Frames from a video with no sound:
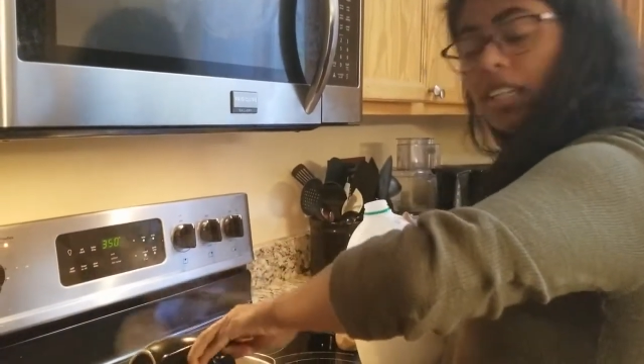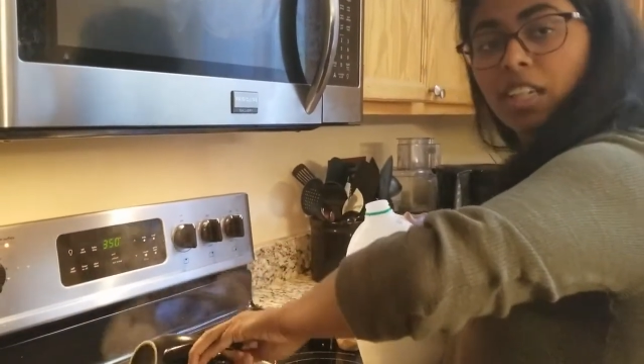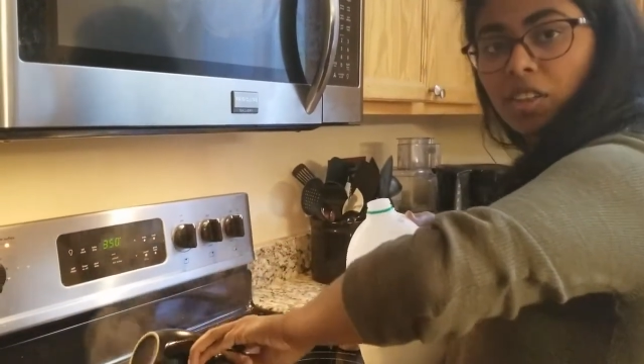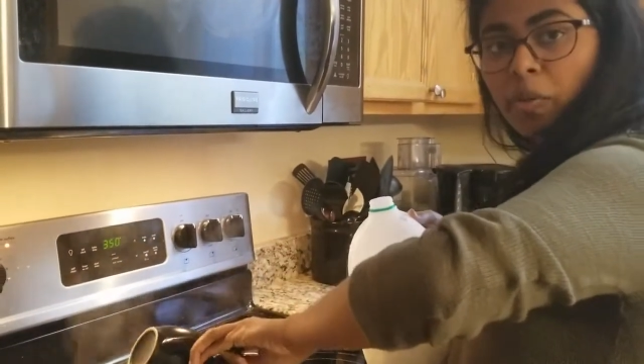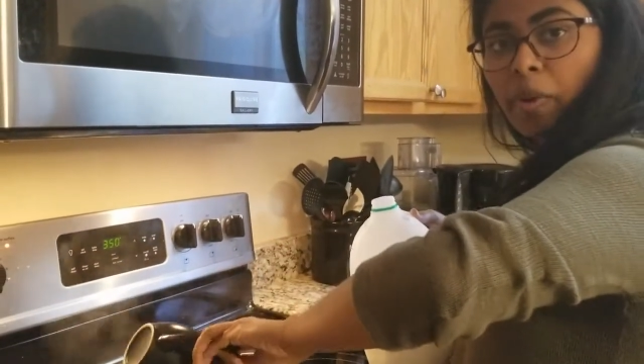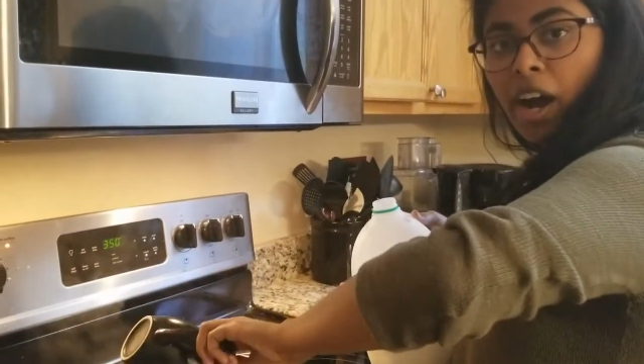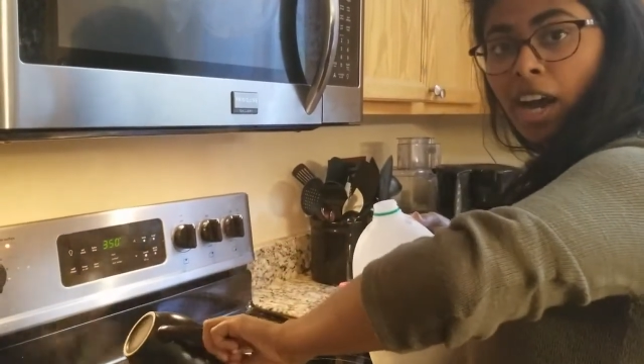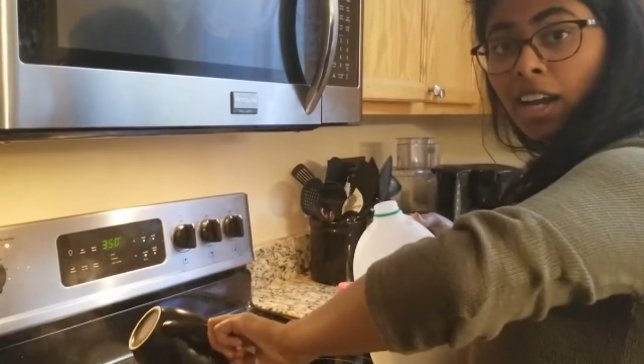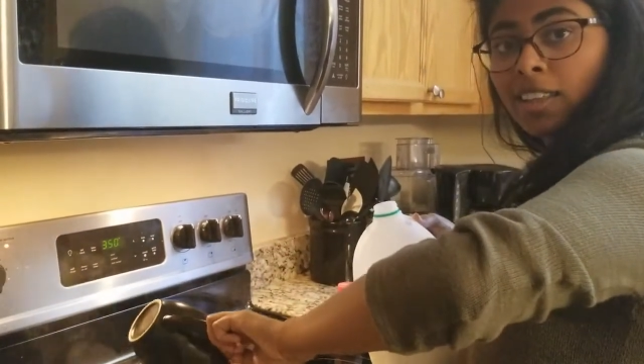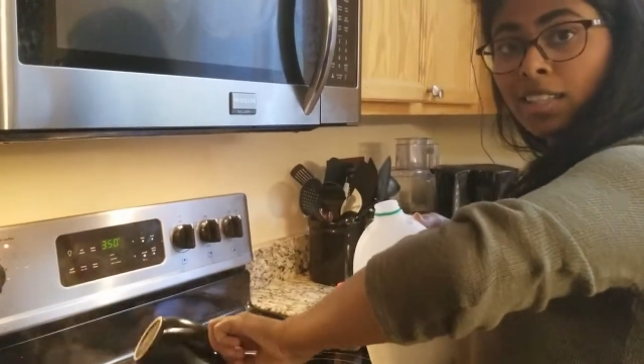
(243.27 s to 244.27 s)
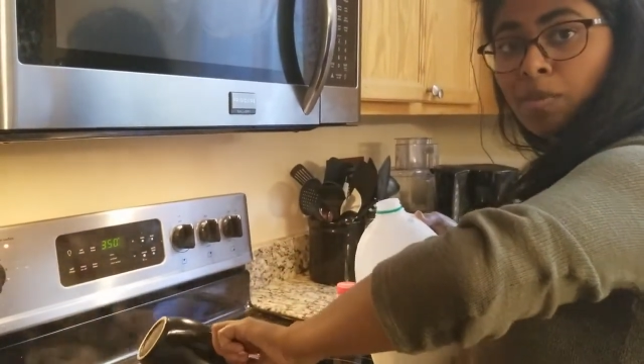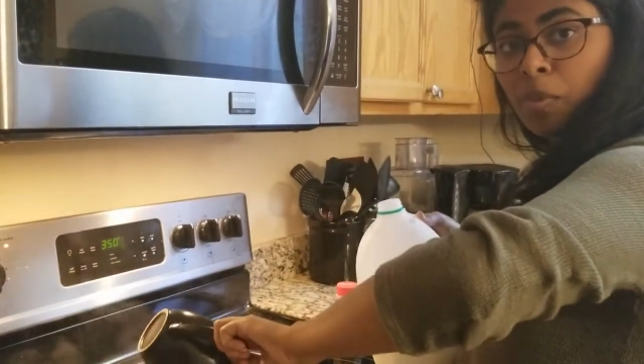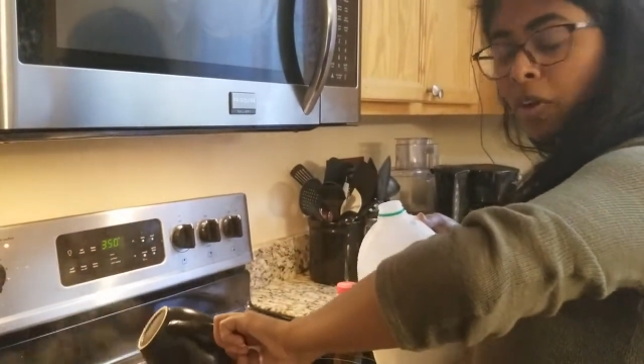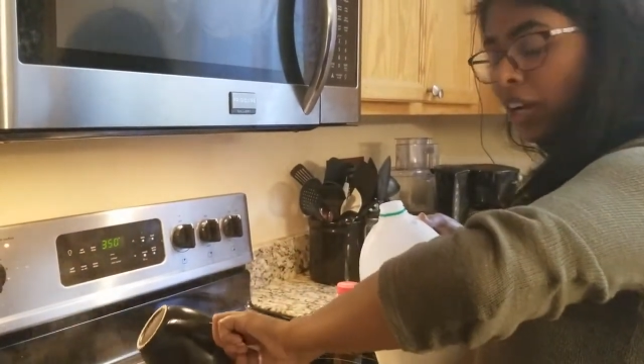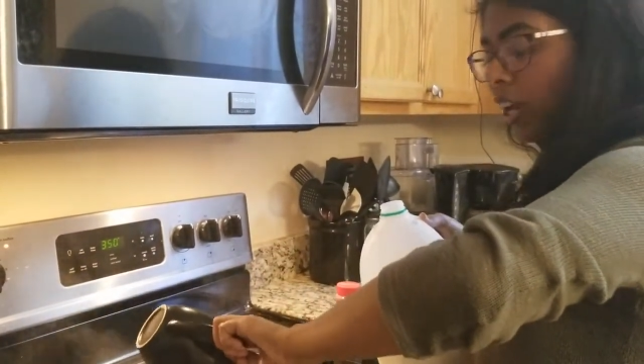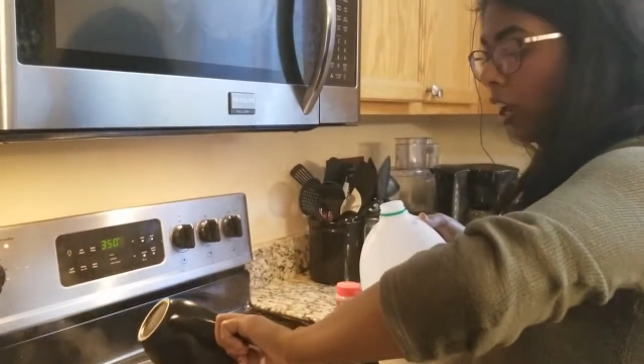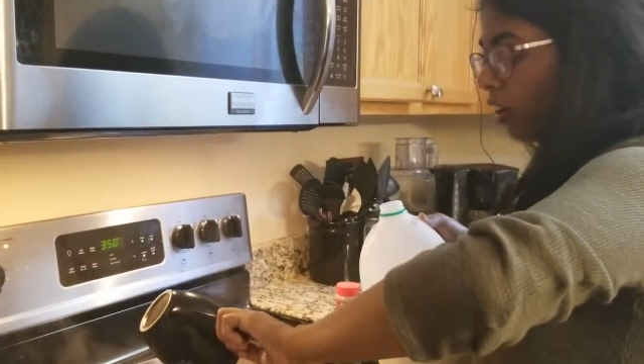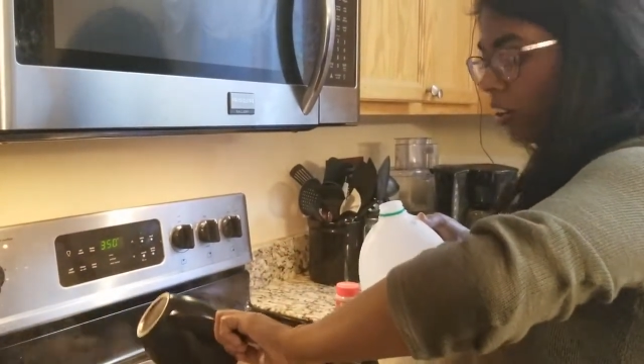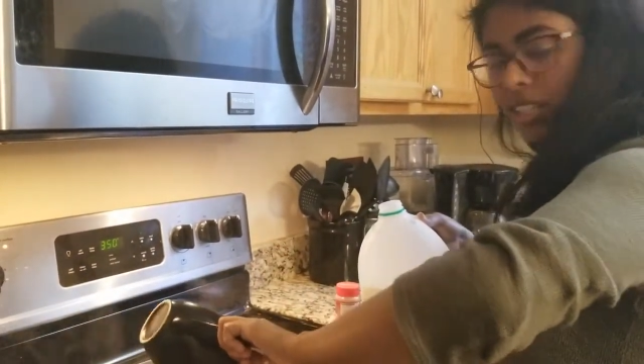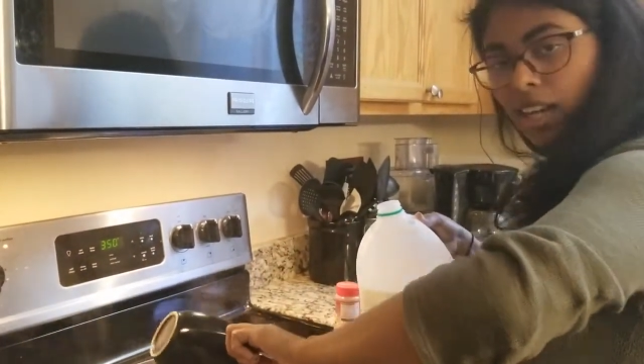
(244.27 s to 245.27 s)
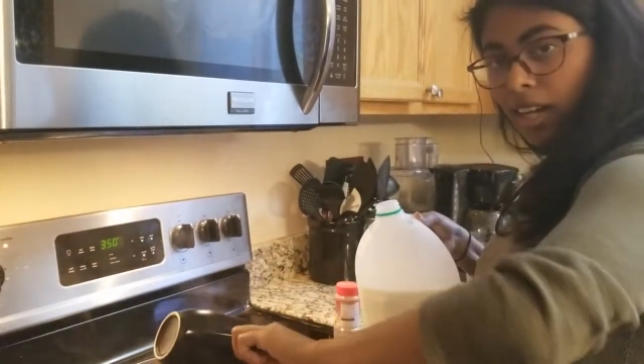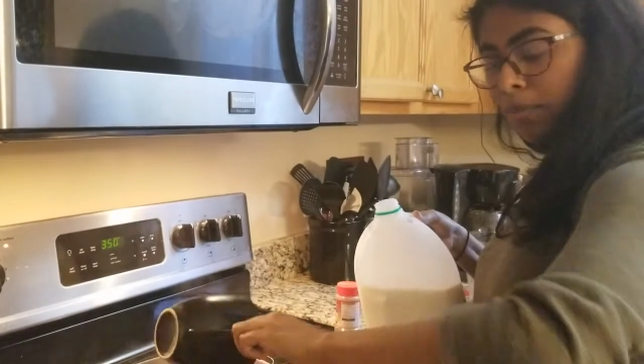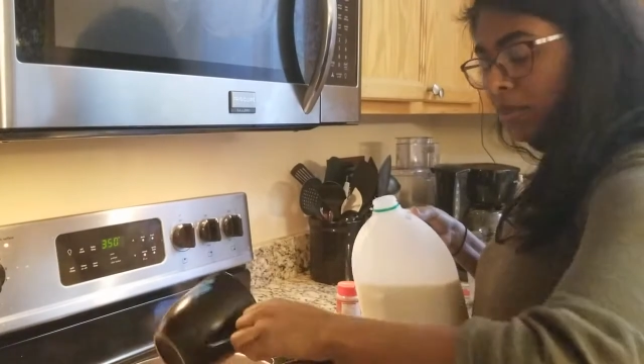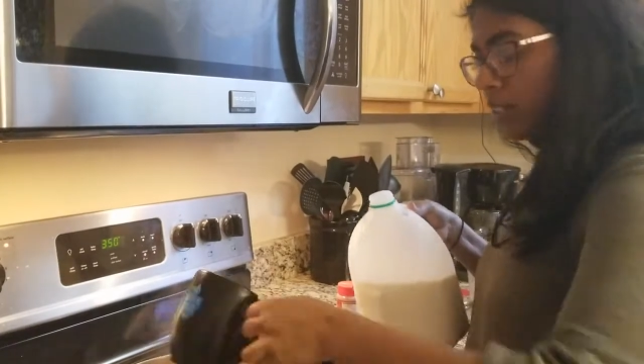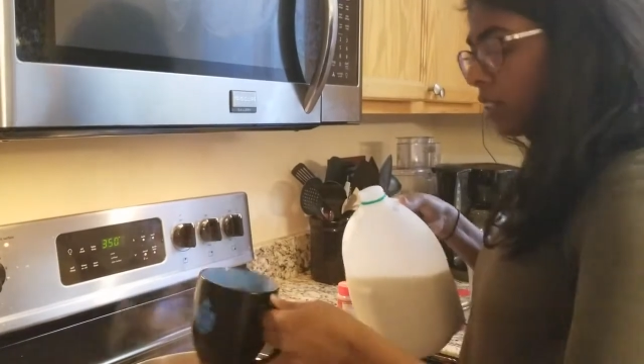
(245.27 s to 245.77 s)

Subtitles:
near the pot at this point at all times.